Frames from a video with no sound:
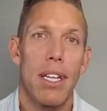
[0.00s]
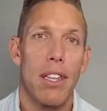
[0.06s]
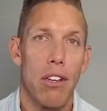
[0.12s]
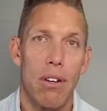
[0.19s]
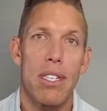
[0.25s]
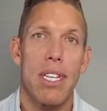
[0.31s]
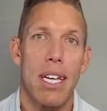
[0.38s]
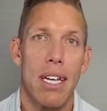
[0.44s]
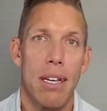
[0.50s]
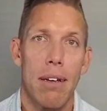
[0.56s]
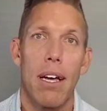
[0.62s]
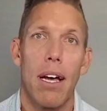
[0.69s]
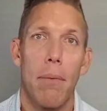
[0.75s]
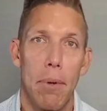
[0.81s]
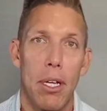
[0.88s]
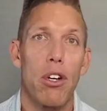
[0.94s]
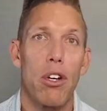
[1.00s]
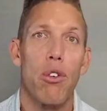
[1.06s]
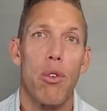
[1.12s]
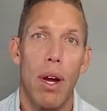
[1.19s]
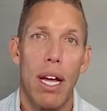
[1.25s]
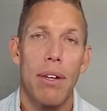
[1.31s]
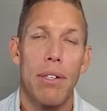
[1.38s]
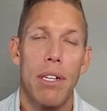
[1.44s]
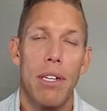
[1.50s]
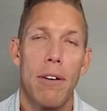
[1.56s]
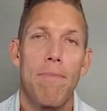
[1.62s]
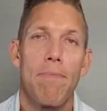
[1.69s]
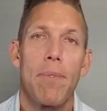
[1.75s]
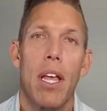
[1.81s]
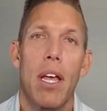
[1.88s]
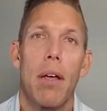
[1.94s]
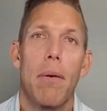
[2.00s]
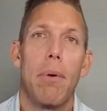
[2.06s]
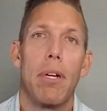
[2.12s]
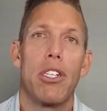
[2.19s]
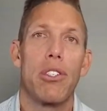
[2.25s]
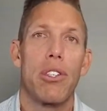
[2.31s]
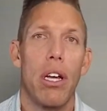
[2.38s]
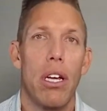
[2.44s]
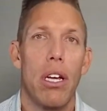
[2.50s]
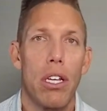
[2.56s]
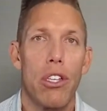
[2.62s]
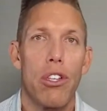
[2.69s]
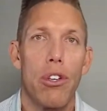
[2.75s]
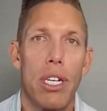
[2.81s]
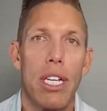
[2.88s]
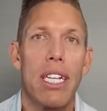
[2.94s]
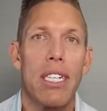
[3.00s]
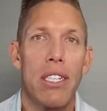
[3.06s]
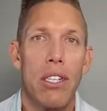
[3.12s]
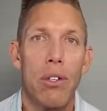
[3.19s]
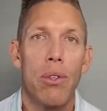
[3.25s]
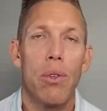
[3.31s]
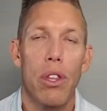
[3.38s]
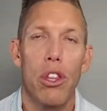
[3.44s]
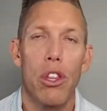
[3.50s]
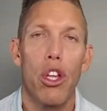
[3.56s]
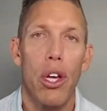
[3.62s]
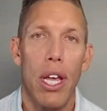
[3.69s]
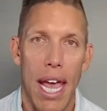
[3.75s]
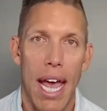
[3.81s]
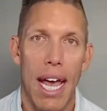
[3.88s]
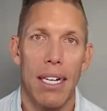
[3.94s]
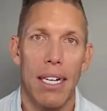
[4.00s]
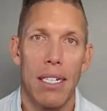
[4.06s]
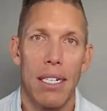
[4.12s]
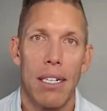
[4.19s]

There is a middle ground, but just you need to look at